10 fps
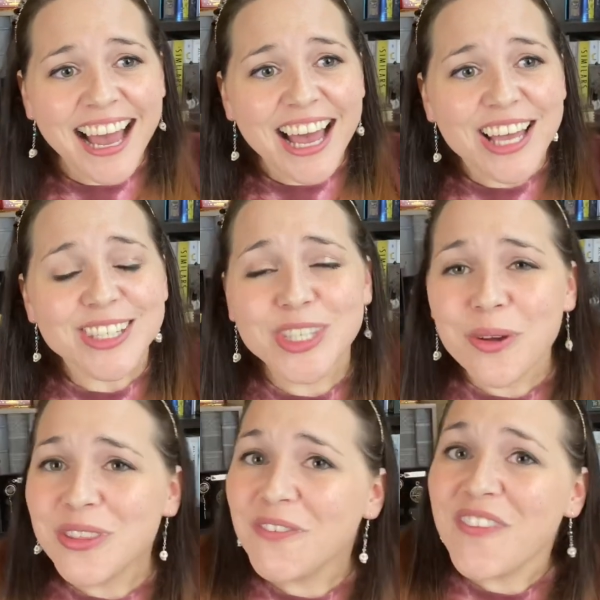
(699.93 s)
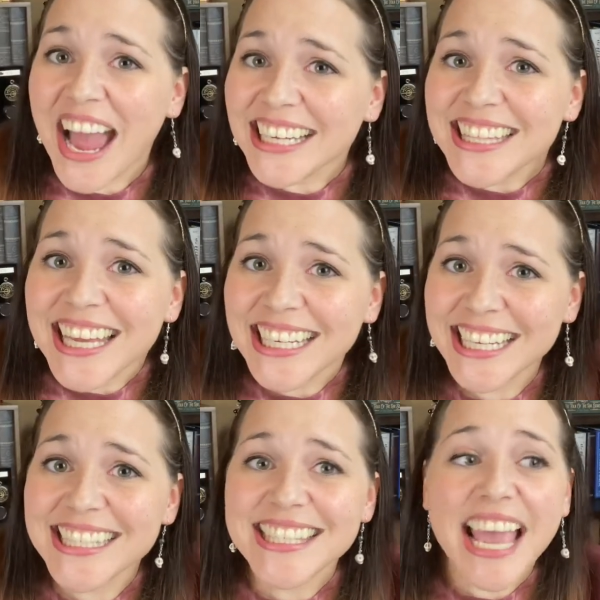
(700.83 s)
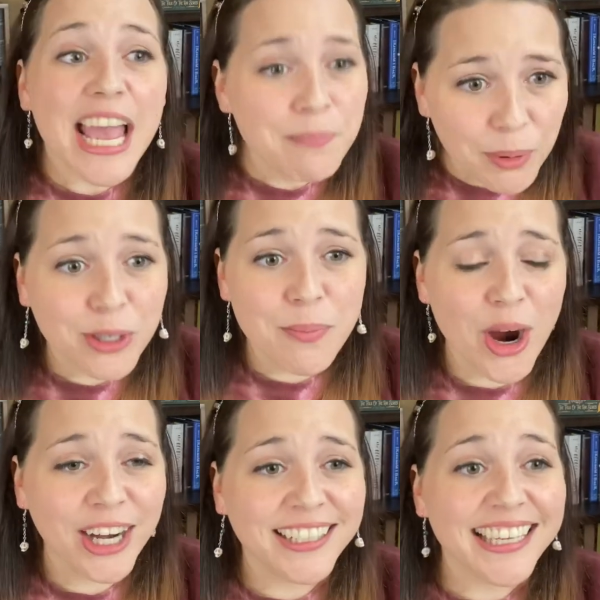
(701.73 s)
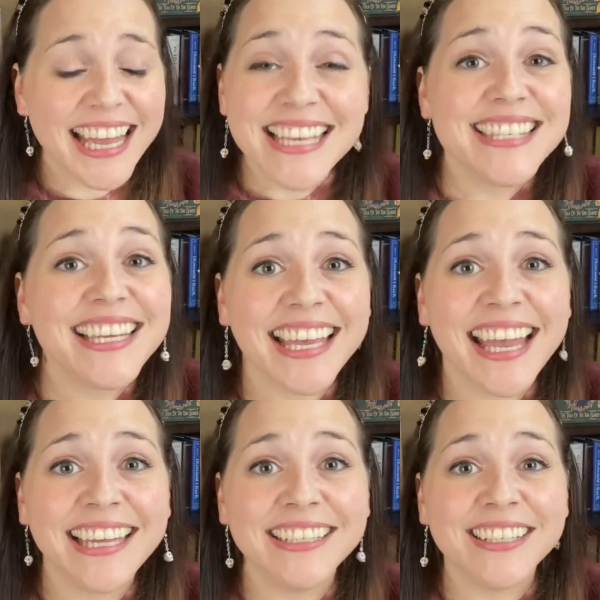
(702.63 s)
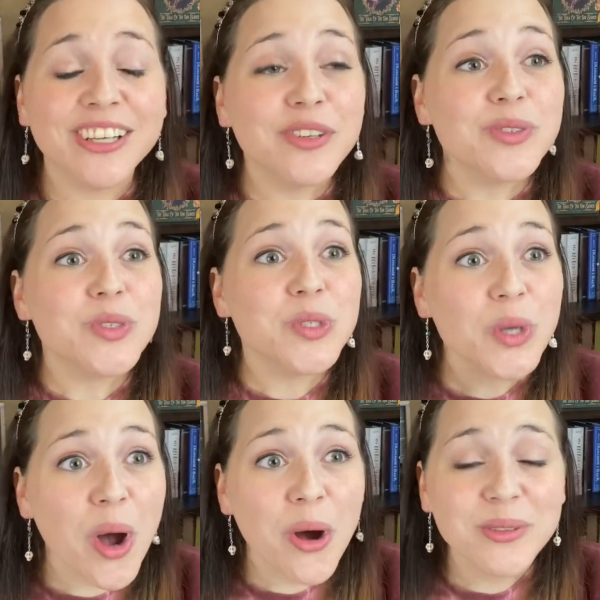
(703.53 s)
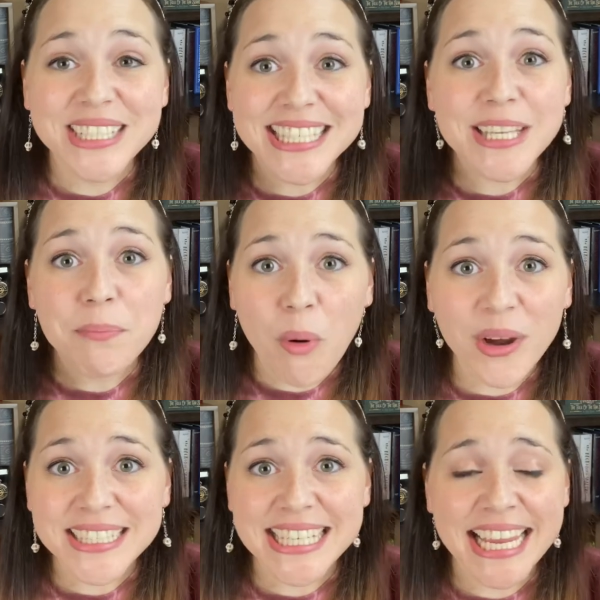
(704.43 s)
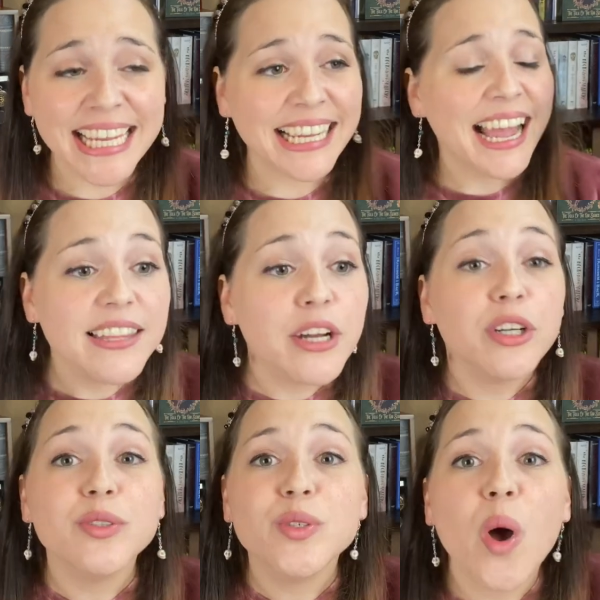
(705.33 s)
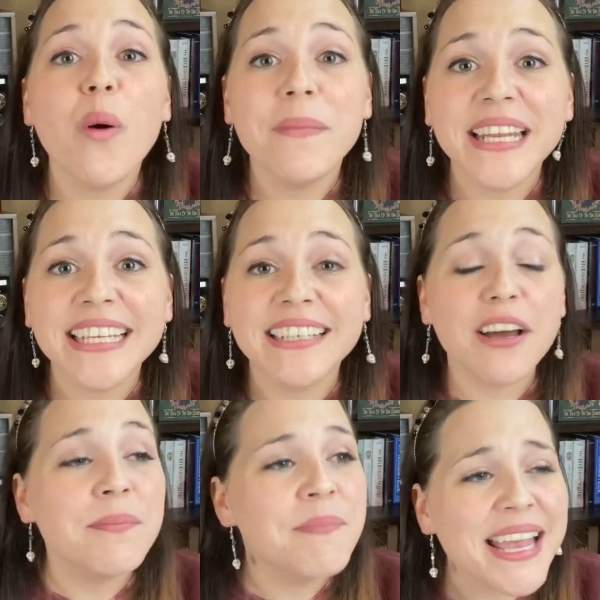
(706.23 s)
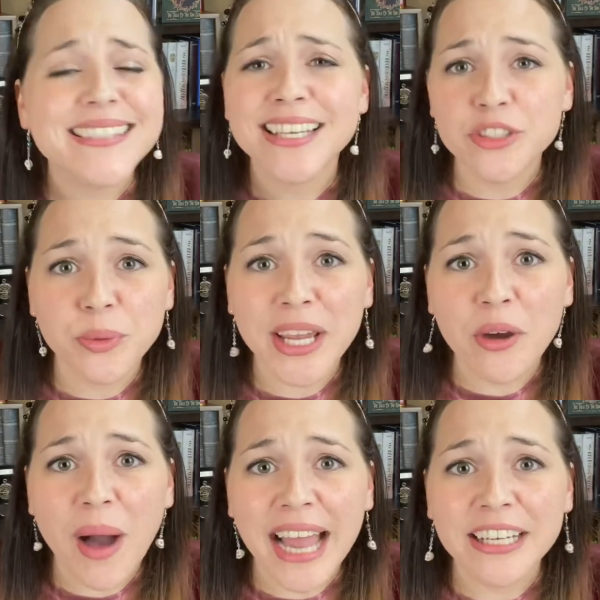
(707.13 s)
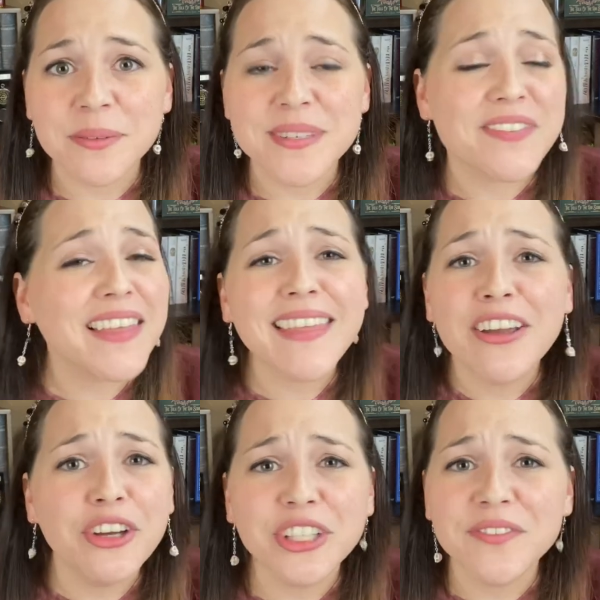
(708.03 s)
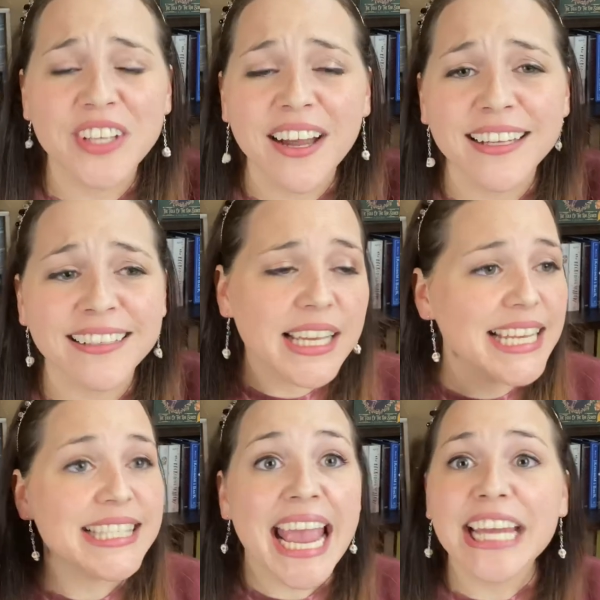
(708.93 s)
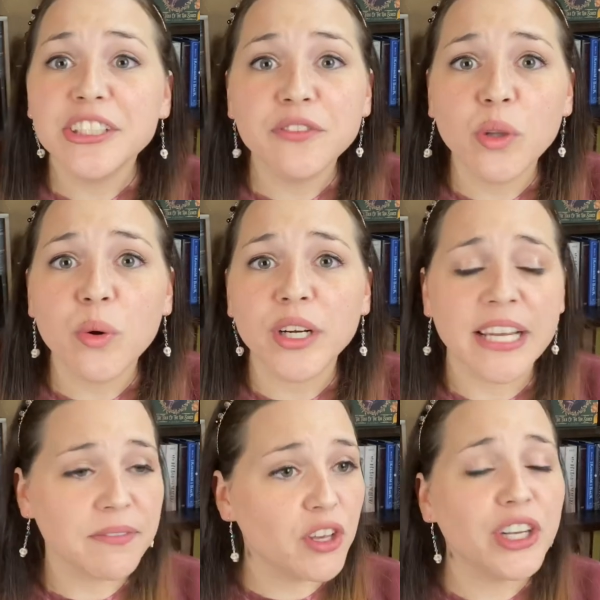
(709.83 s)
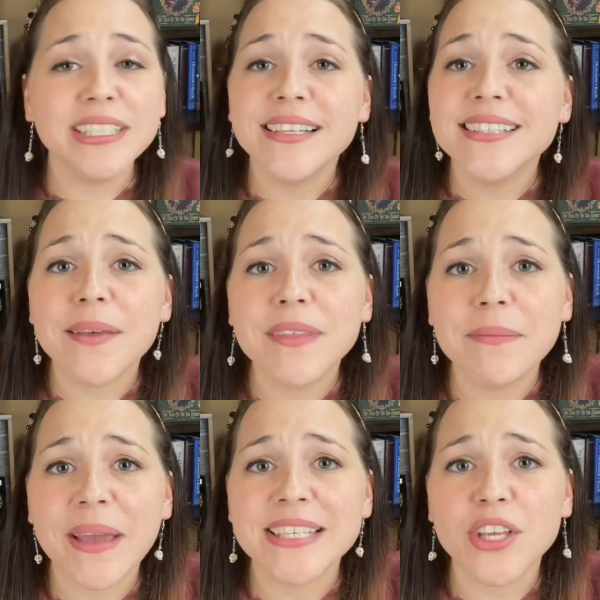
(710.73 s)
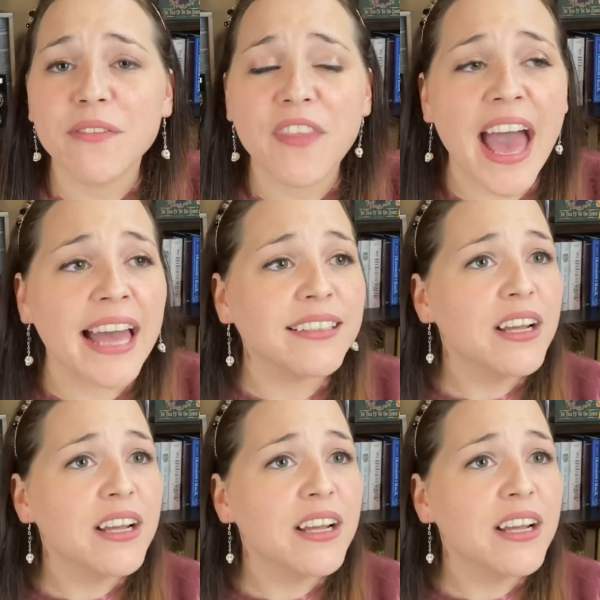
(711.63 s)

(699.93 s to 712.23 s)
So the fact that it's a bookmark is, again, so disappointing. There are so many amazing Draco items that they could have done. His Hand of Glory could have done something based off that.